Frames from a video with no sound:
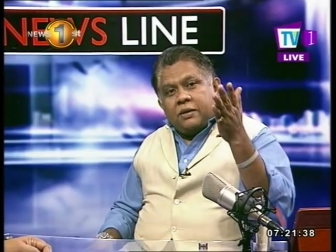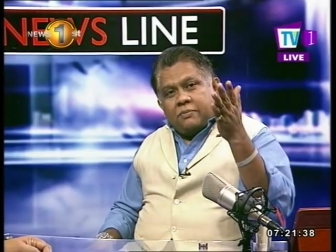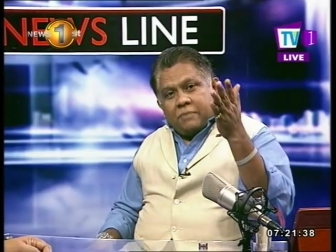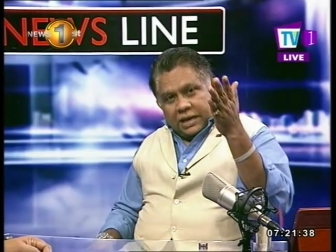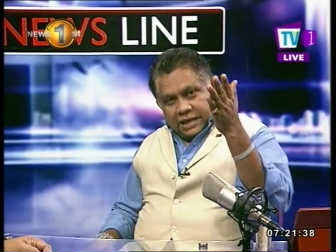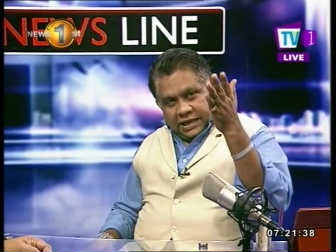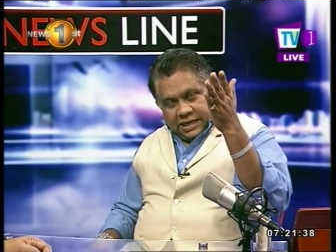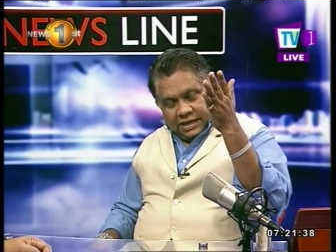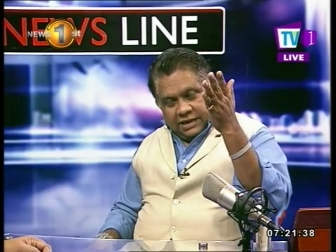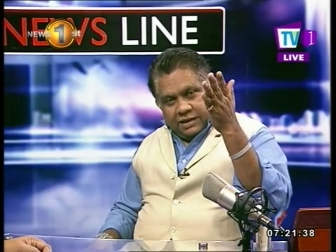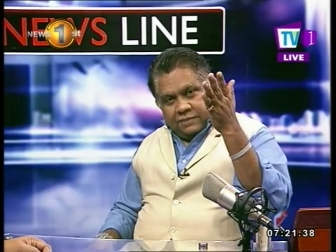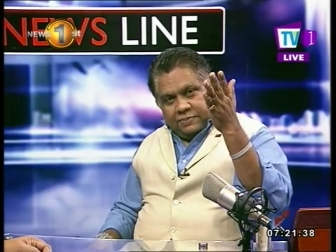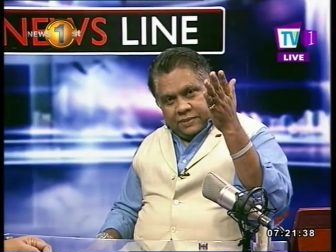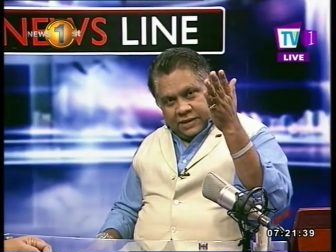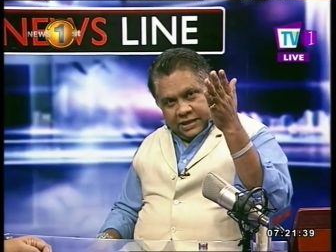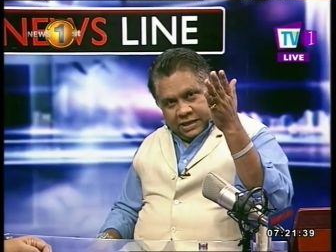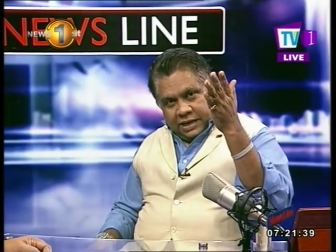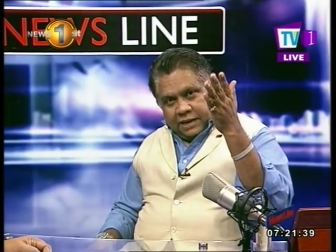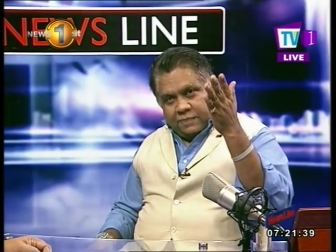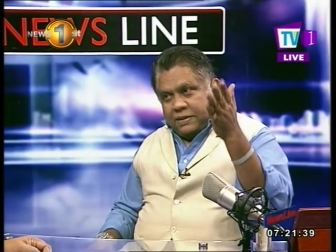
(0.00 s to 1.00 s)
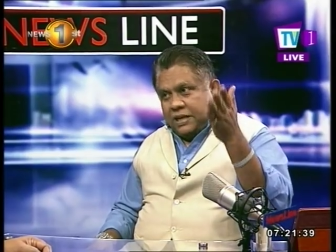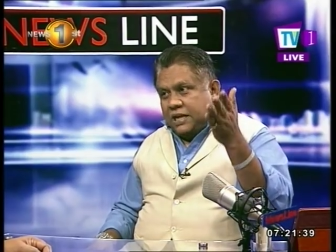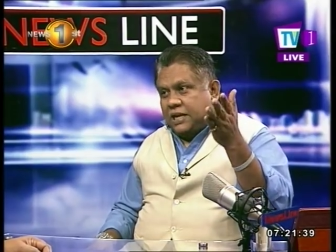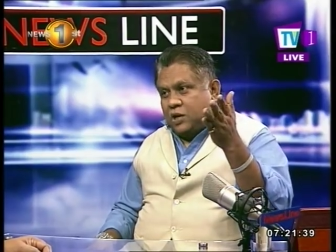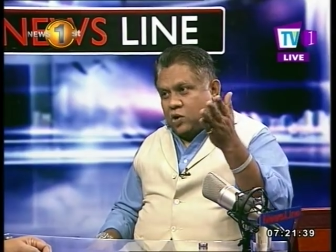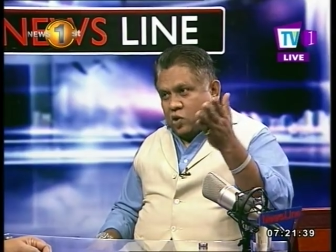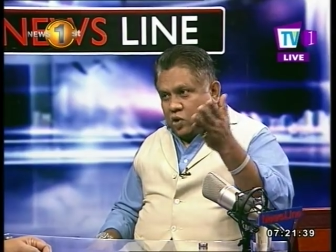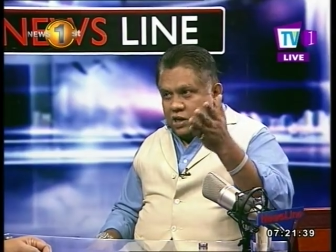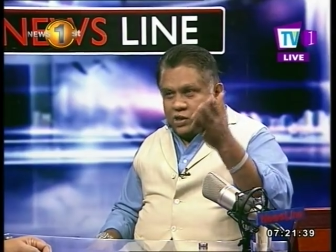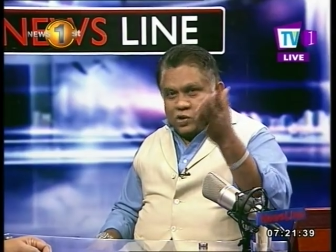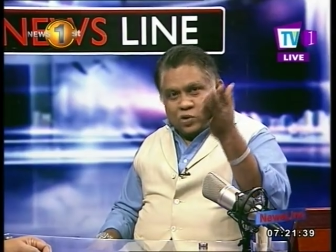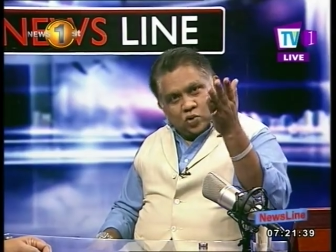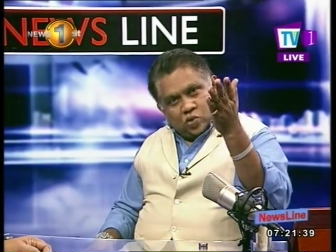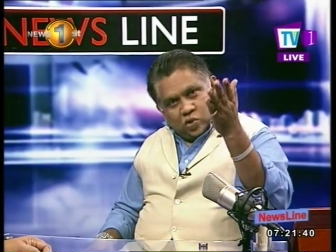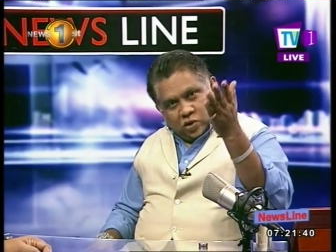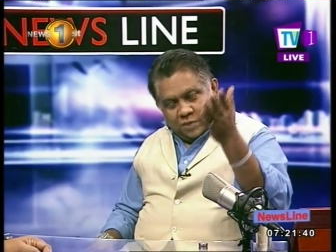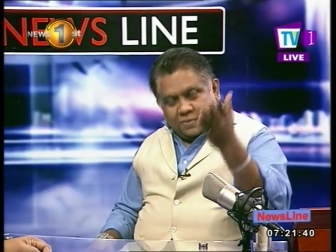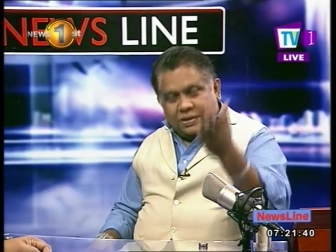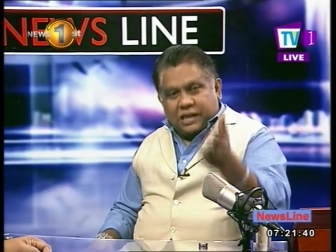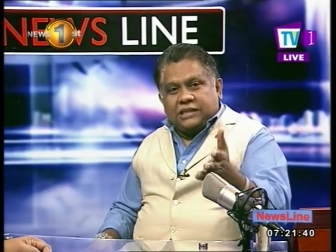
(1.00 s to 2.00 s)
but clear, being a lawyer should
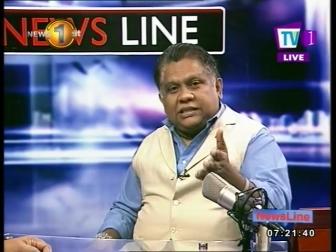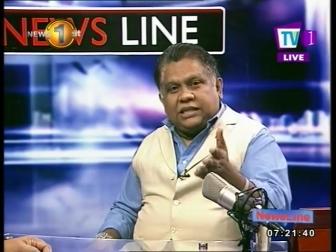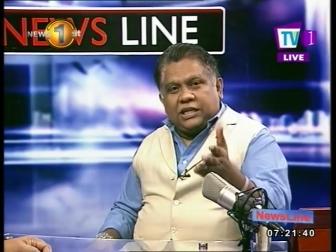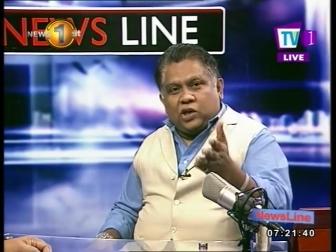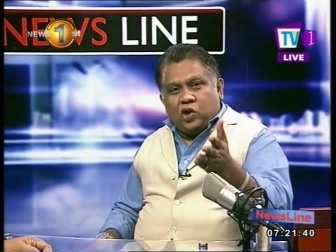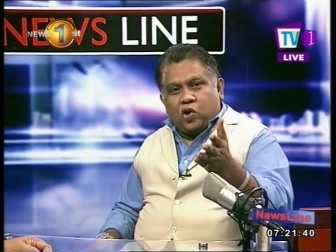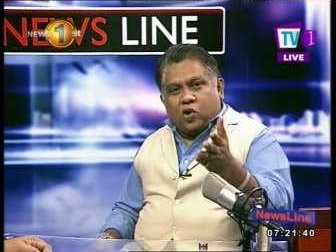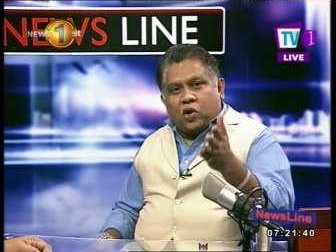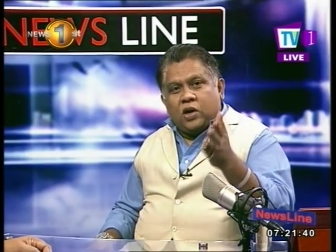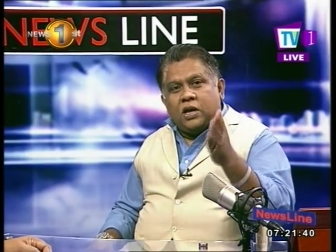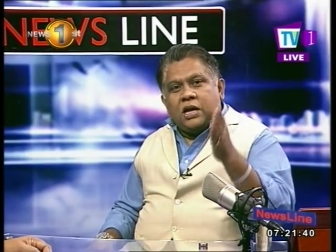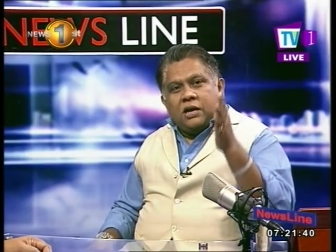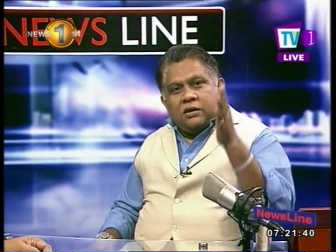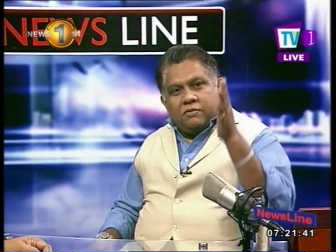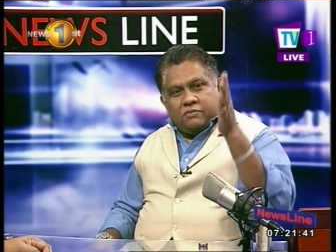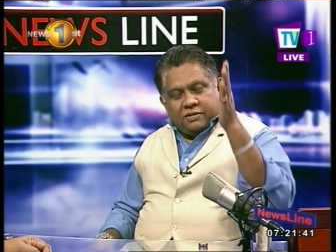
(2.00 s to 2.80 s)
know the basic law.